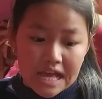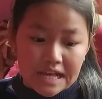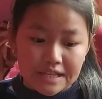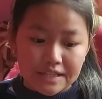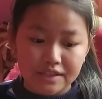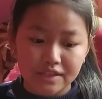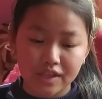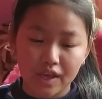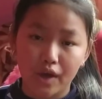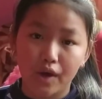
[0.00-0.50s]

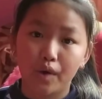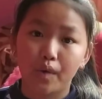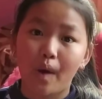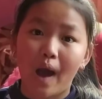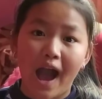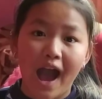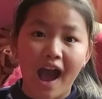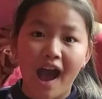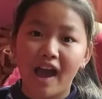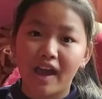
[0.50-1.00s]
So
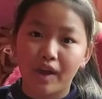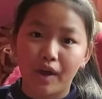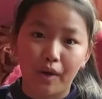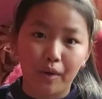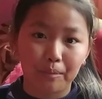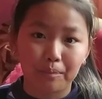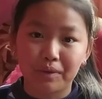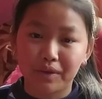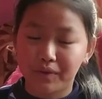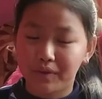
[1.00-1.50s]
I
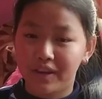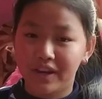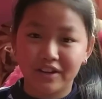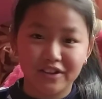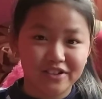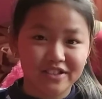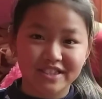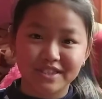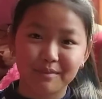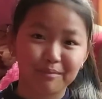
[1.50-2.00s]
hope you
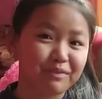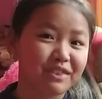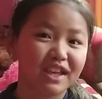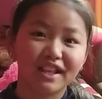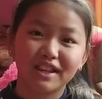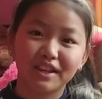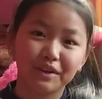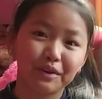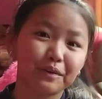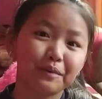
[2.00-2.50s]
learned
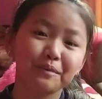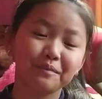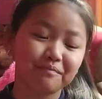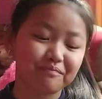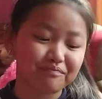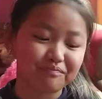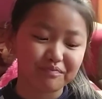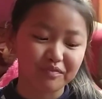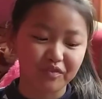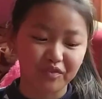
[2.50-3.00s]
something new
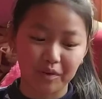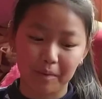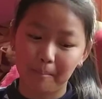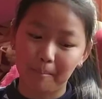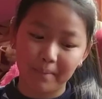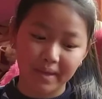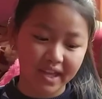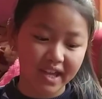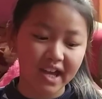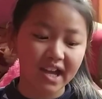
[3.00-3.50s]
from
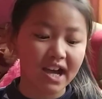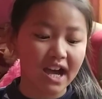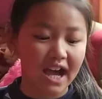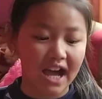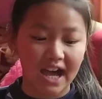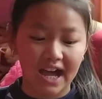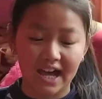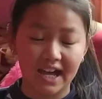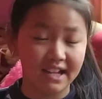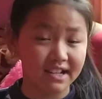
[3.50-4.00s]
me
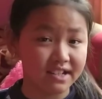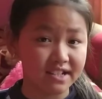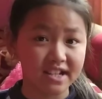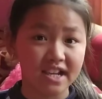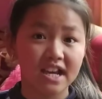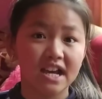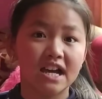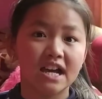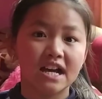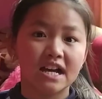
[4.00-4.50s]
and
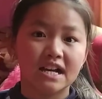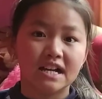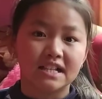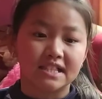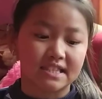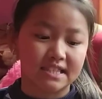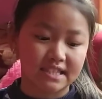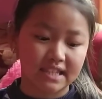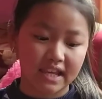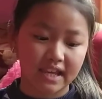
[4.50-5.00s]

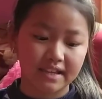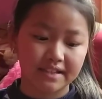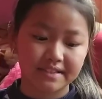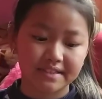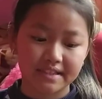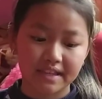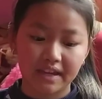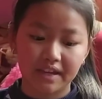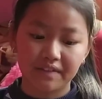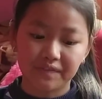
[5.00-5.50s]
stay
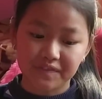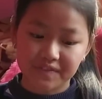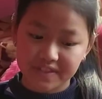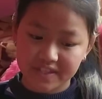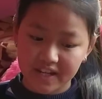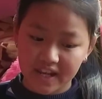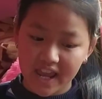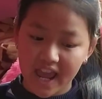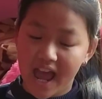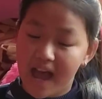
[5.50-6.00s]
safe,
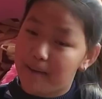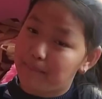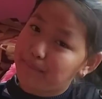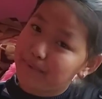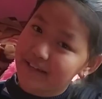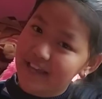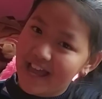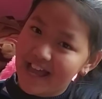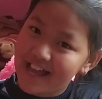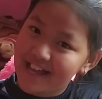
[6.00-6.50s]
stay
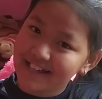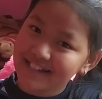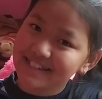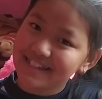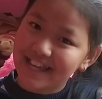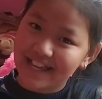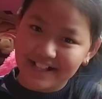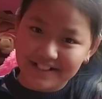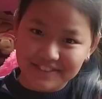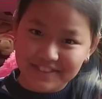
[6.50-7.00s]
happy and
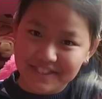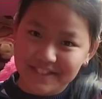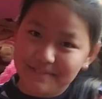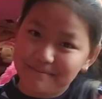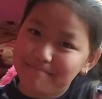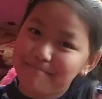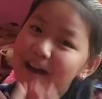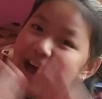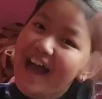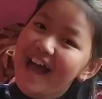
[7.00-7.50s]
healthy.
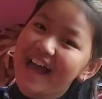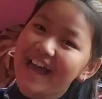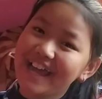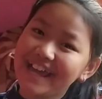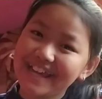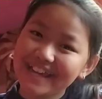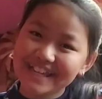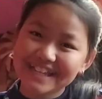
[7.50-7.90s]
Bye!